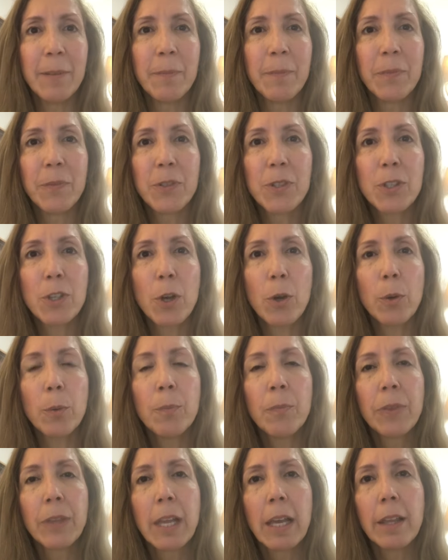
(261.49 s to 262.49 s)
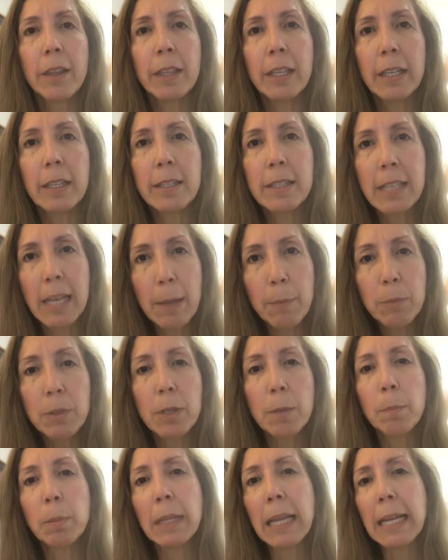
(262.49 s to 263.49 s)
So the attempt to
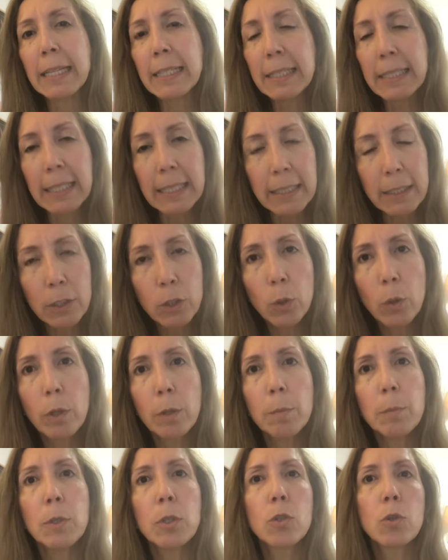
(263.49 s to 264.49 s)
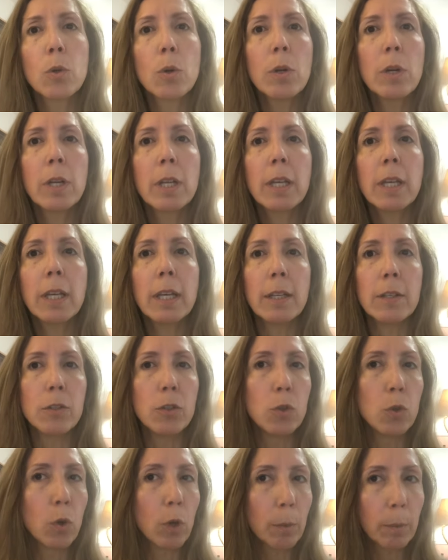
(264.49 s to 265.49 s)
blend into the majority is
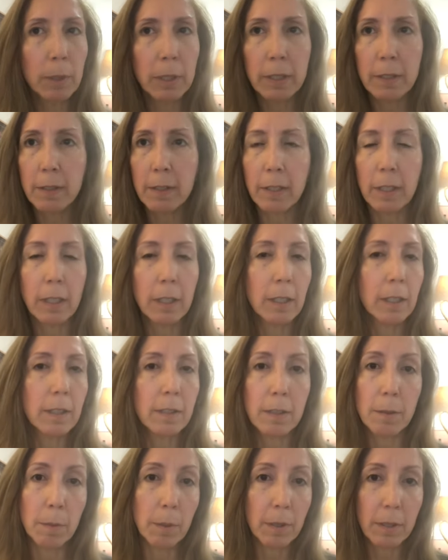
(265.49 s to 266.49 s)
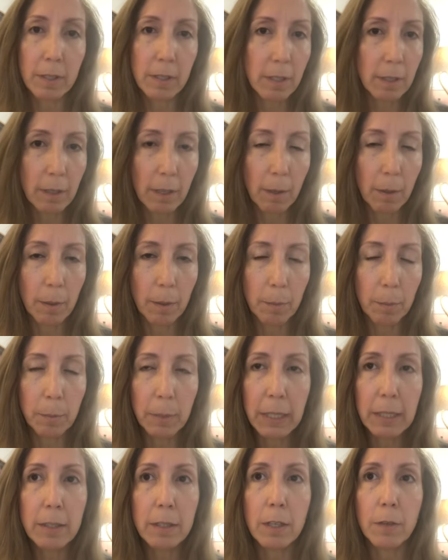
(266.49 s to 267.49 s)
normally seen as a
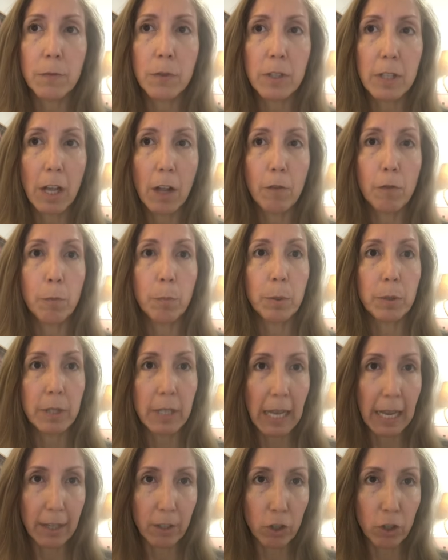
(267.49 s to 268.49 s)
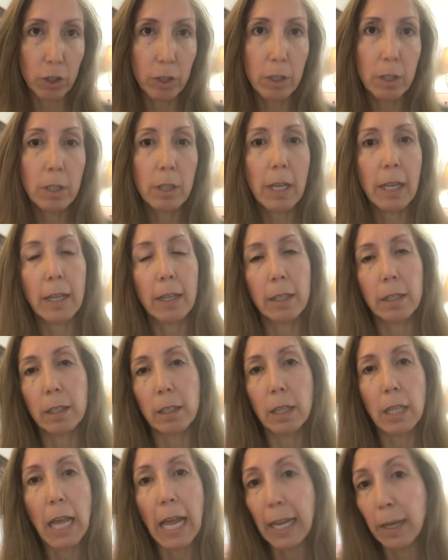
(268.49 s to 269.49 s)
means of self-protection and
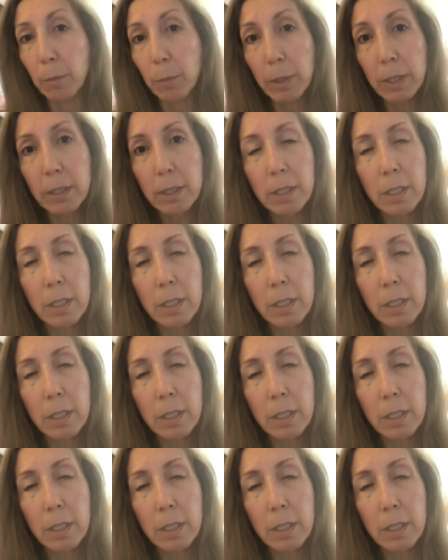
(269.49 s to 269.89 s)
alignment